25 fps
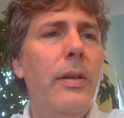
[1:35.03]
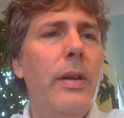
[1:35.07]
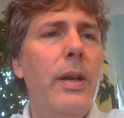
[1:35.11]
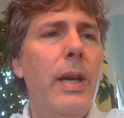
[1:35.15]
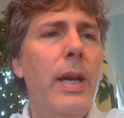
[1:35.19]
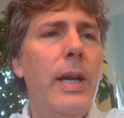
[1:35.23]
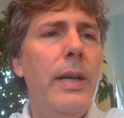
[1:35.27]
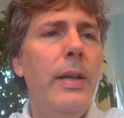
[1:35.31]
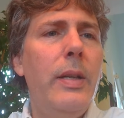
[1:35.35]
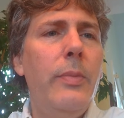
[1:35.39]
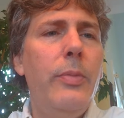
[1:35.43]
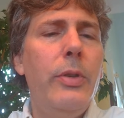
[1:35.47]

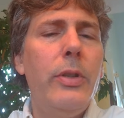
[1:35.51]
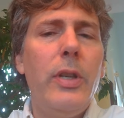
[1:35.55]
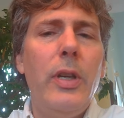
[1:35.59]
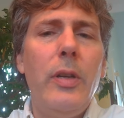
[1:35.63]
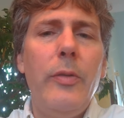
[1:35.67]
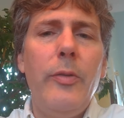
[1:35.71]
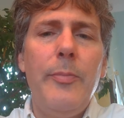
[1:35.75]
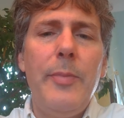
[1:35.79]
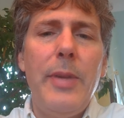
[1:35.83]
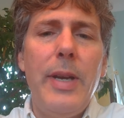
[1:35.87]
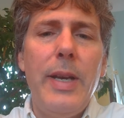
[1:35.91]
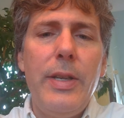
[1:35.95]
I'm going to put
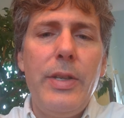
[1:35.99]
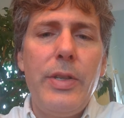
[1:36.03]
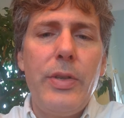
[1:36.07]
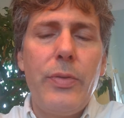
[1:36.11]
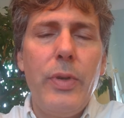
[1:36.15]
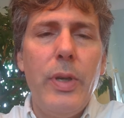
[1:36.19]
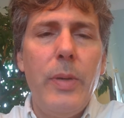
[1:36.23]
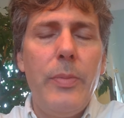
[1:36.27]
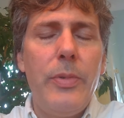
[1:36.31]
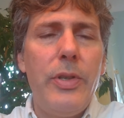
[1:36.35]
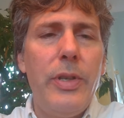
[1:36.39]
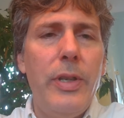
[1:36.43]
all of my
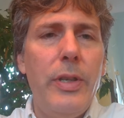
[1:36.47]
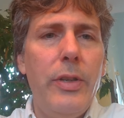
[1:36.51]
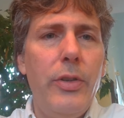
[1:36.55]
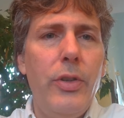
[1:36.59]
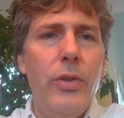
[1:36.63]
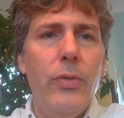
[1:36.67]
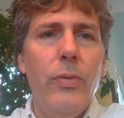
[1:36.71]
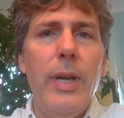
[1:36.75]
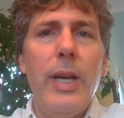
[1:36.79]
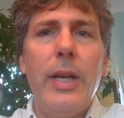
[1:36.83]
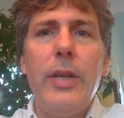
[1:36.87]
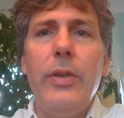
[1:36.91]
scripts in a
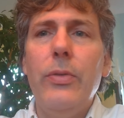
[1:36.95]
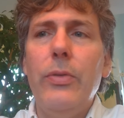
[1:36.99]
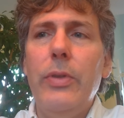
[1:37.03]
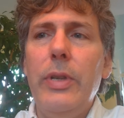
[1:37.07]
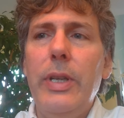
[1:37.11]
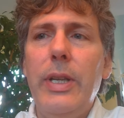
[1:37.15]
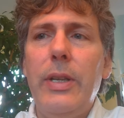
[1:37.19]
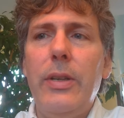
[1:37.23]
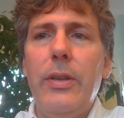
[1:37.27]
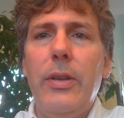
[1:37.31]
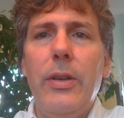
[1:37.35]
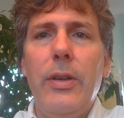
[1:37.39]

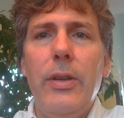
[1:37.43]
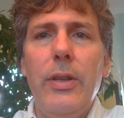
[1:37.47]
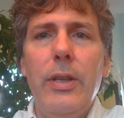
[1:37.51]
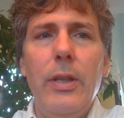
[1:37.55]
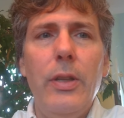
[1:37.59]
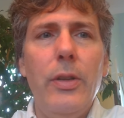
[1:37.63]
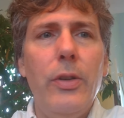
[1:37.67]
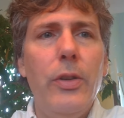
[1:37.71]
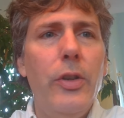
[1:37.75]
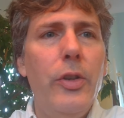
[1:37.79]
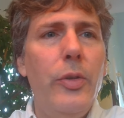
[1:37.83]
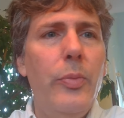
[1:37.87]
directory called
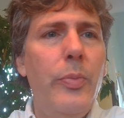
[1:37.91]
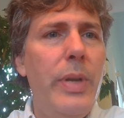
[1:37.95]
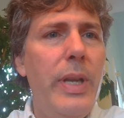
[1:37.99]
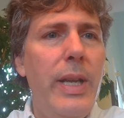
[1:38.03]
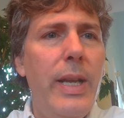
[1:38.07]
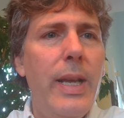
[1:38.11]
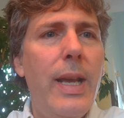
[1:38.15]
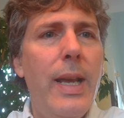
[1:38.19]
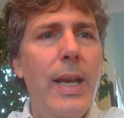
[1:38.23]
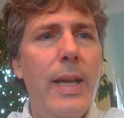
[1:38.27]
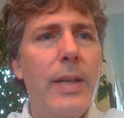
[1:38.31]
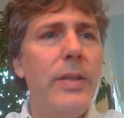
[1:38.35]
Learn
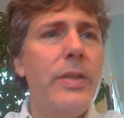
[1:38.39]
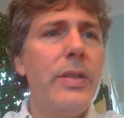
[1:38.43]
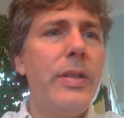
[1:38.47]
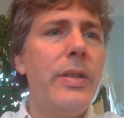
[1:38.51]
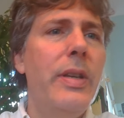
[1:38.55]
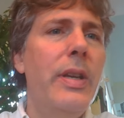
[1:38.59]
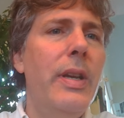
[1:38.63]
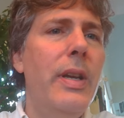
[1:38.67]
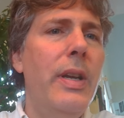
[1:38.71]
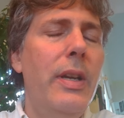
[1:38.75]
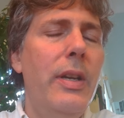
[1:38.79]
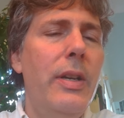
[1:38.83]
PS.